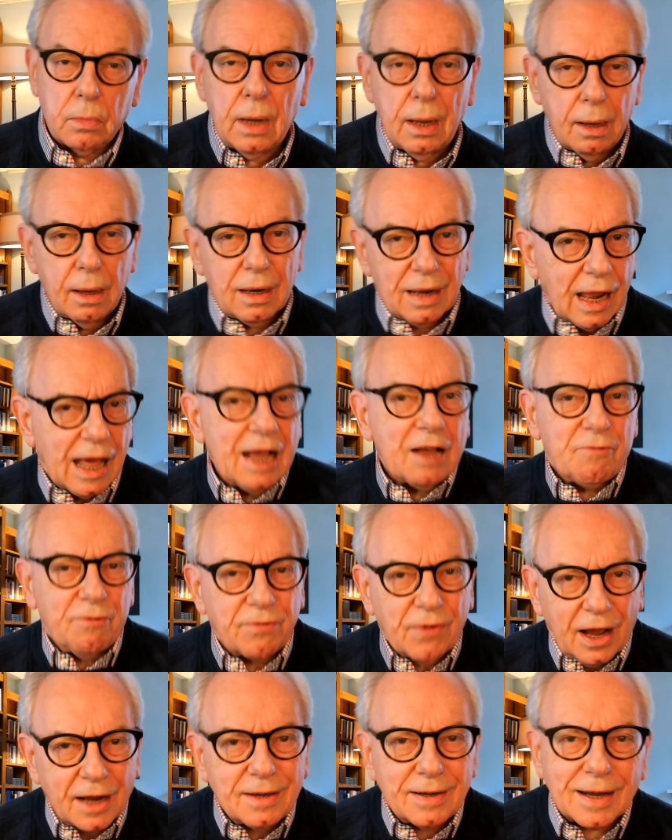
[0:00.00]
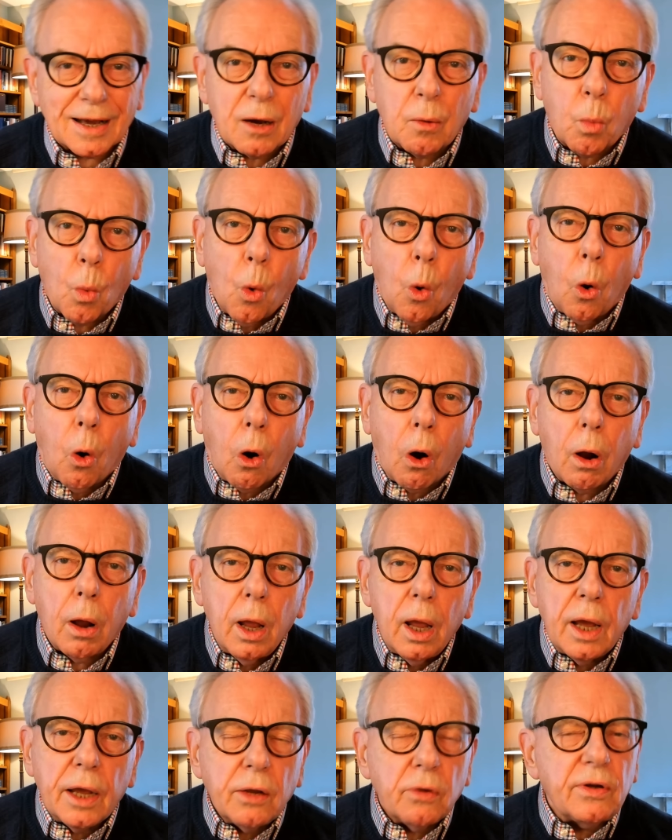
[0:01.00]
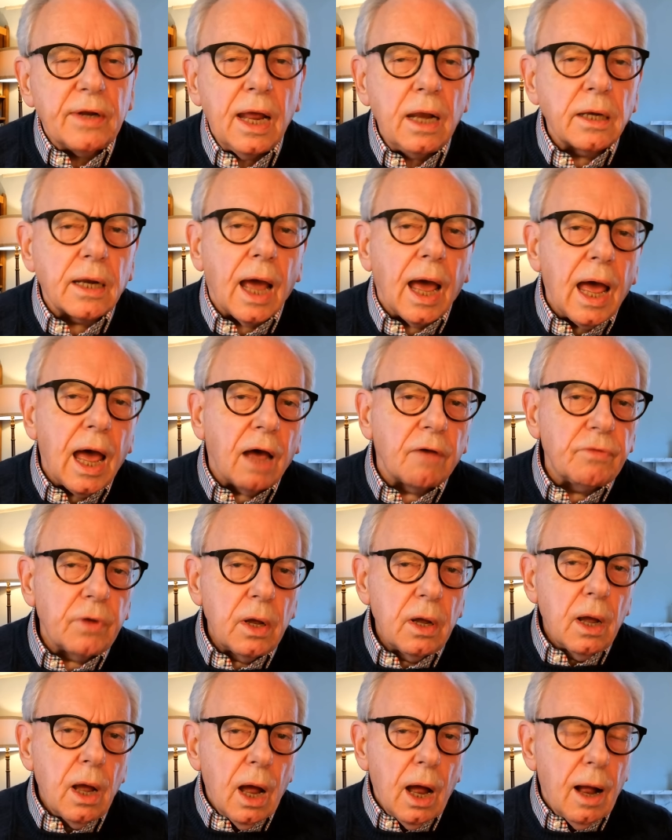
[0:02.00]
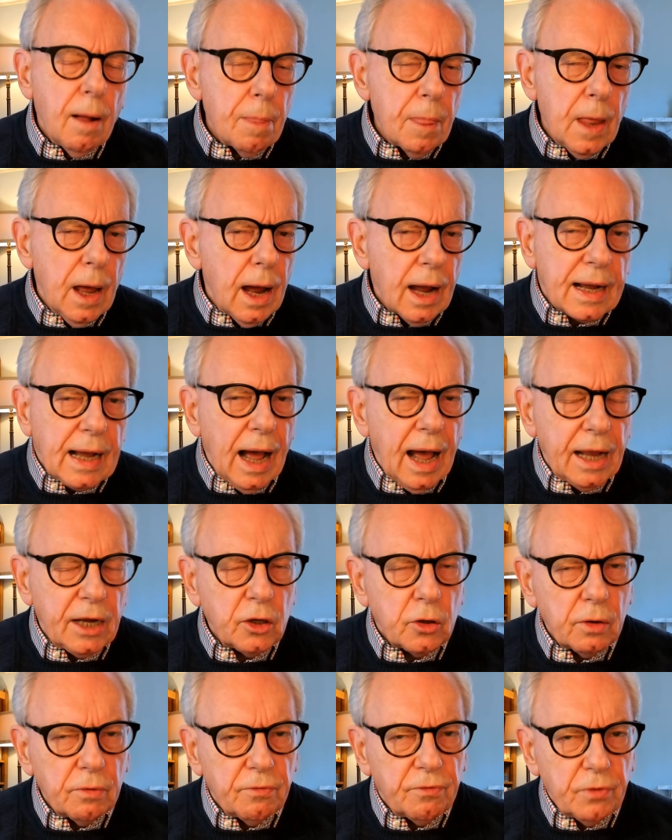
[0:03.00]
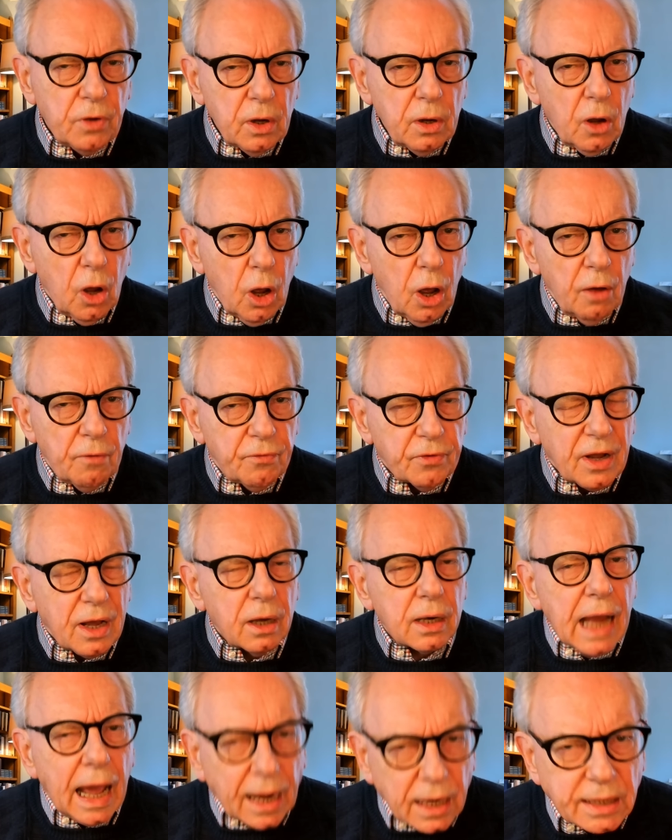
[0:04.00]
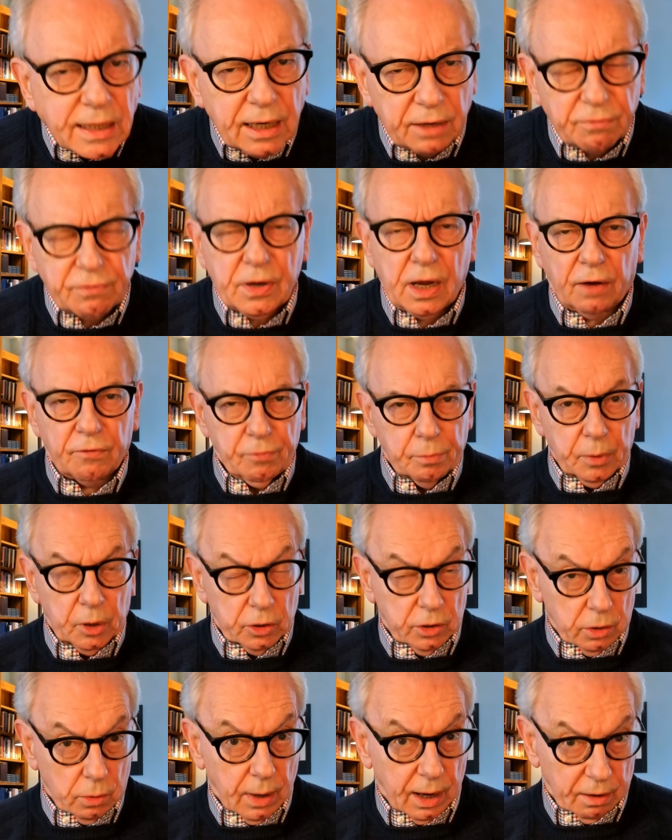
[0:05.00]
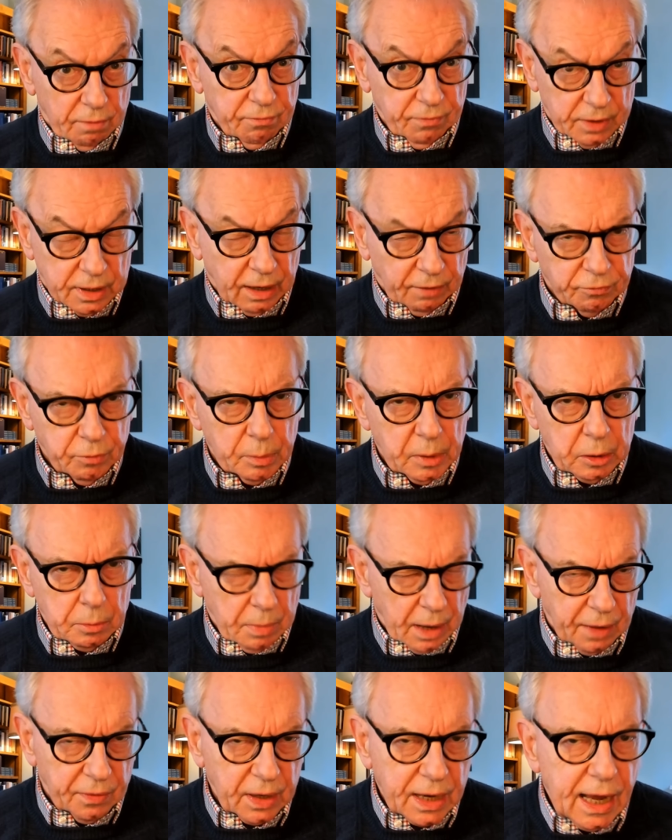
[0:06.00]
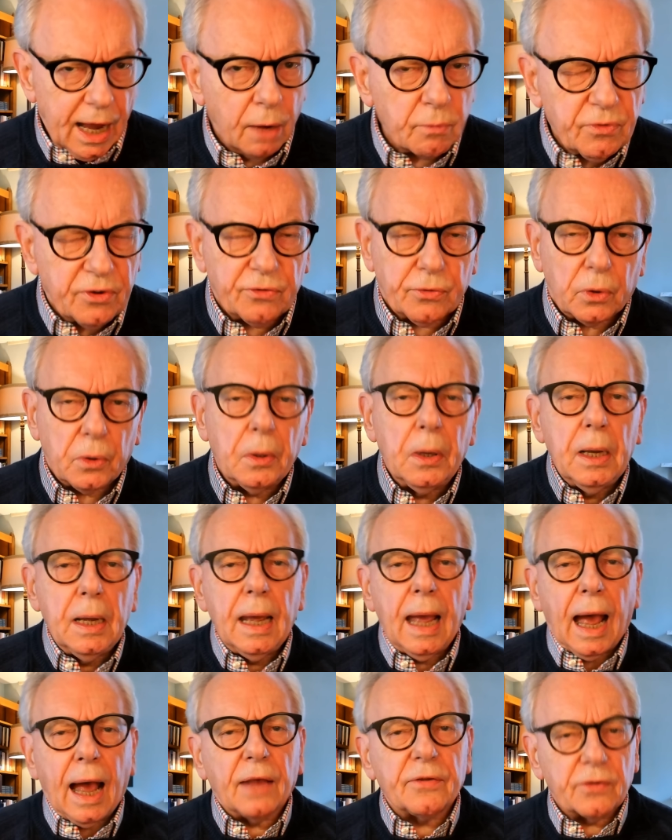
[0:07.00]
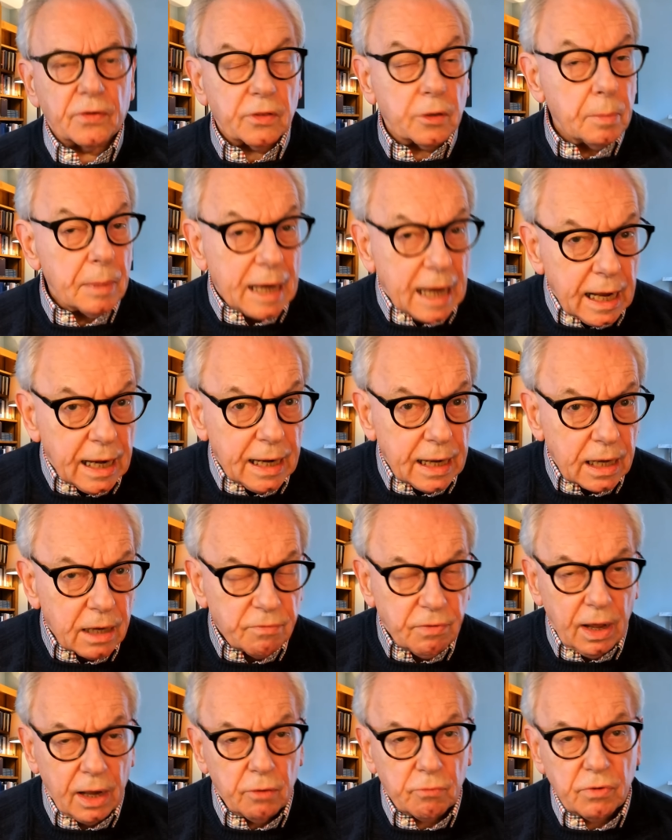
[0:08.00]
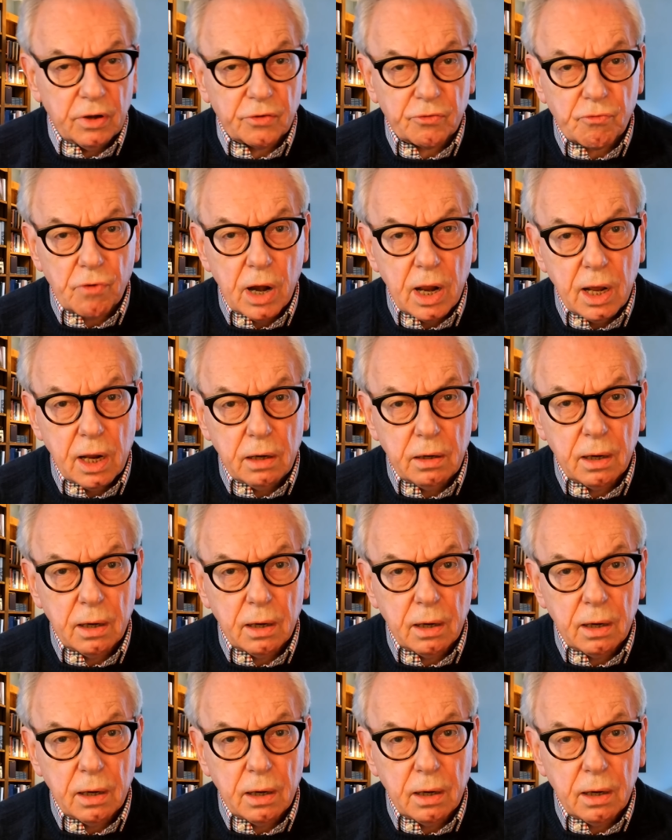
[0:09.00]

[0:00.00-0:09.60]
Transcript: like fighting a war, you tend to have a kind of collective government. You have government by the council, as at the beginning of Henry's reign,